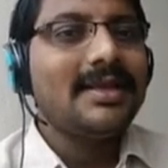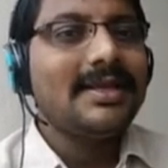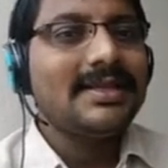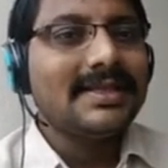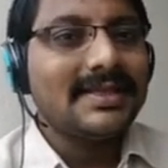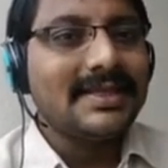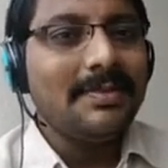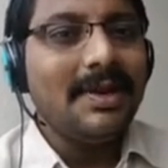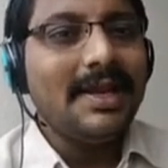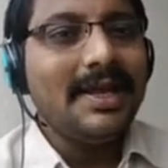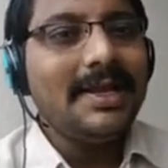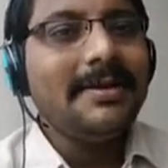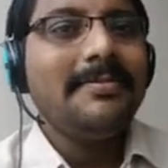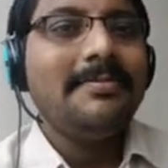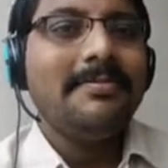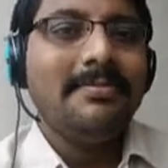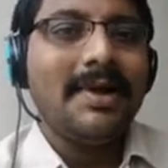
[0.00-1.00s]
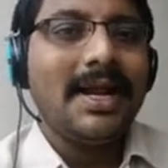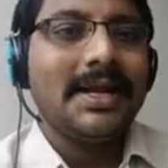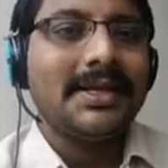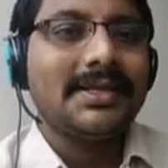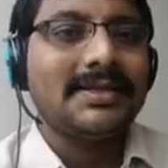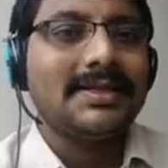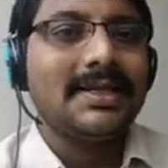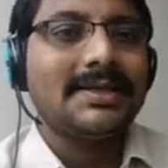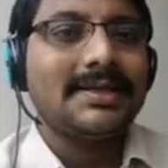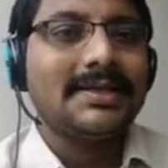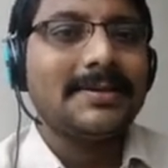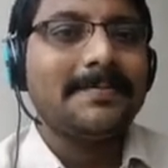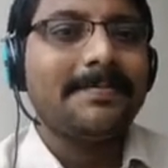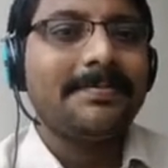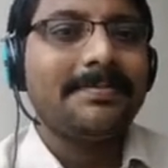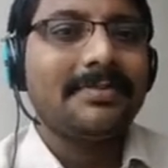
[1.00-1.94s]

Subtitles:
similar matrices.